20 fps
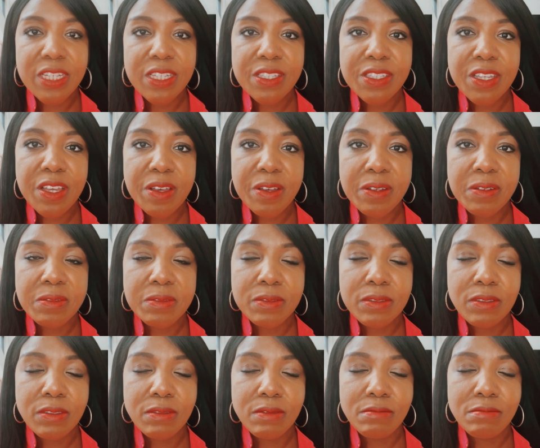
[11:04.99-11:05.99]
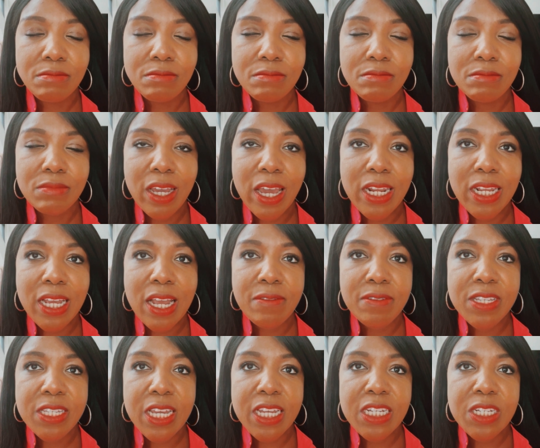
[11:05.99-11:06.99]
So I had a
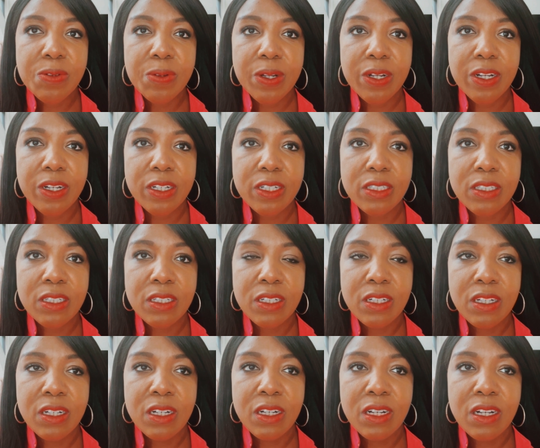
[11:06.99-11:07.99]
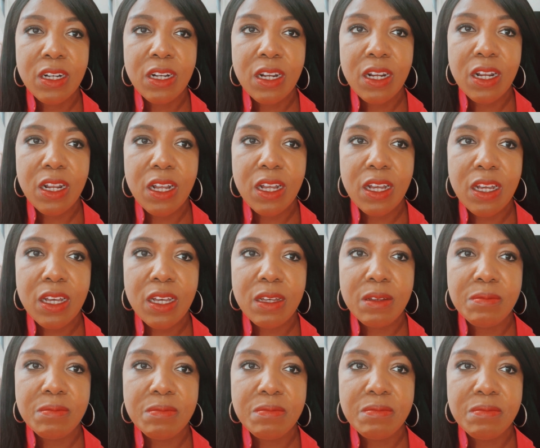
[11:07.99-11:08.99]
conversation with her,
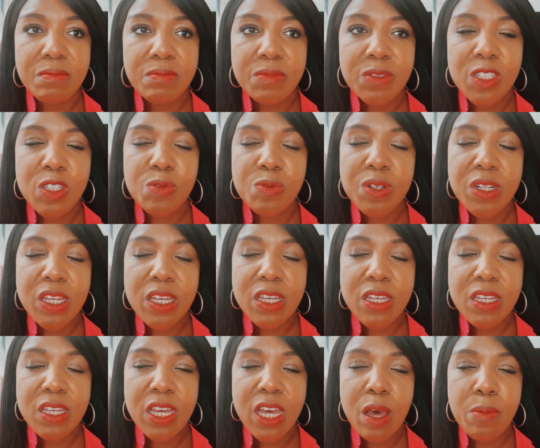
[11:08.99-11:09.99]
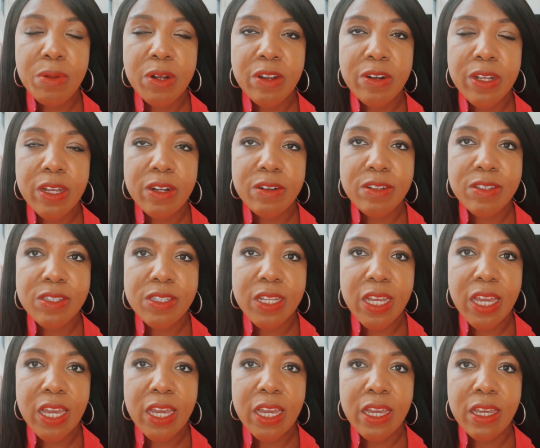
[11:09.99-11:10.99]
um, just really helping her to
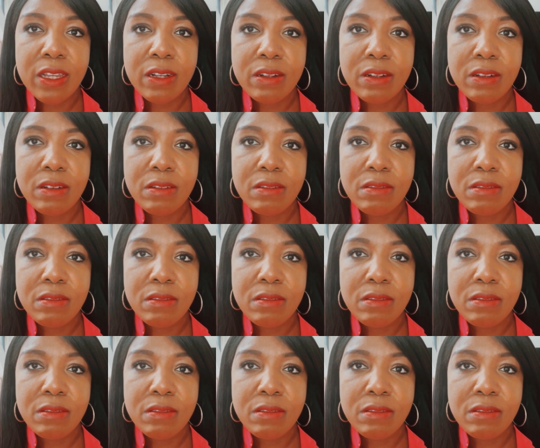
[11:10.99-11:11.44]
understand